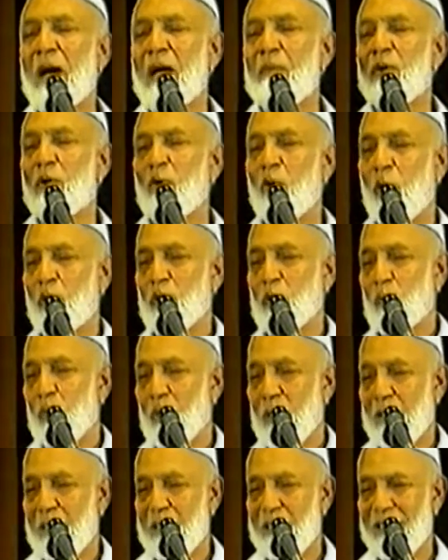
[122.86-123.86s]
Bible God's
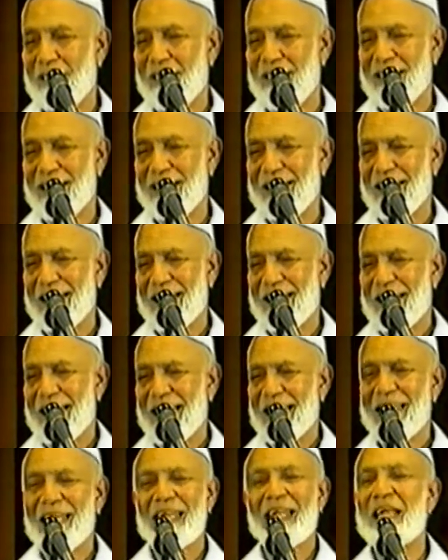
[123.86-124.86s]
Word?
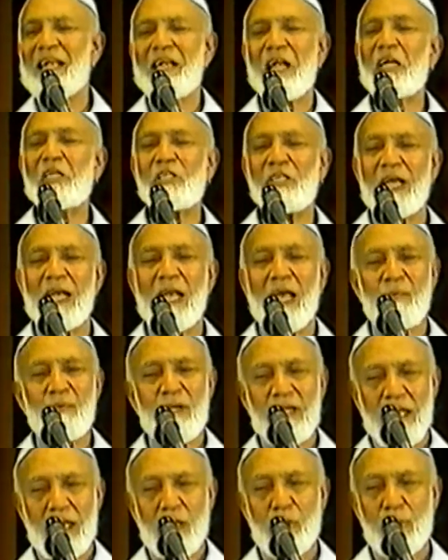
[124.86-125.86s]
In a nutshell, I
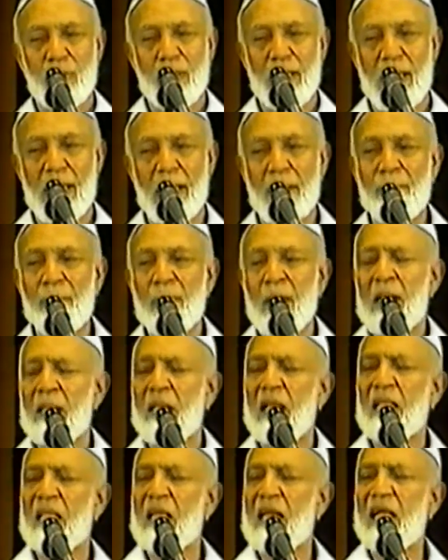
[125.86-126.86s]
will tell you there
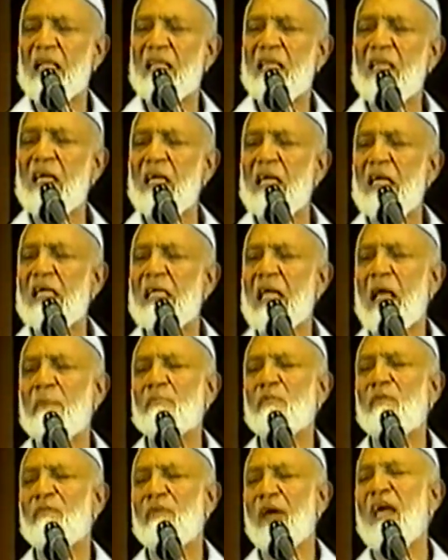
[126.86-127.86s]
that there are three
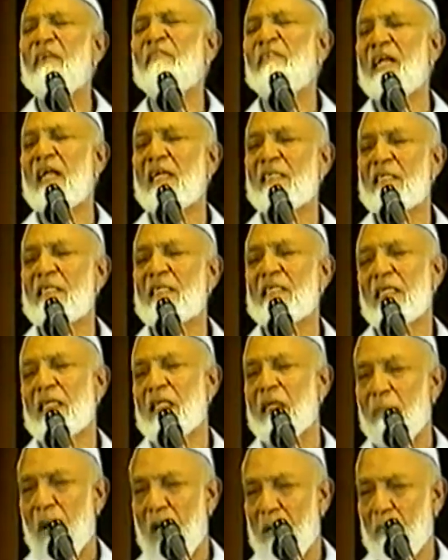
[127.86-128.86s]
types of evidences
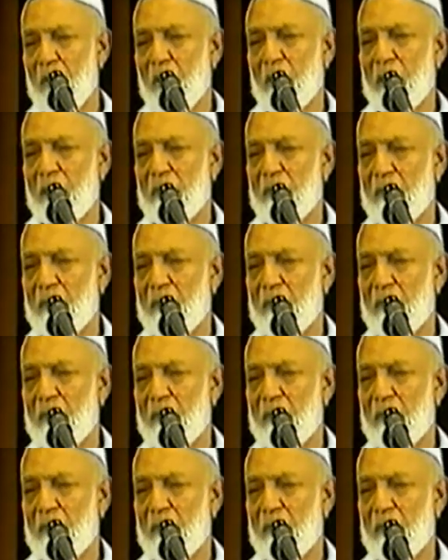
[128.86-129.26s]
in the Bible,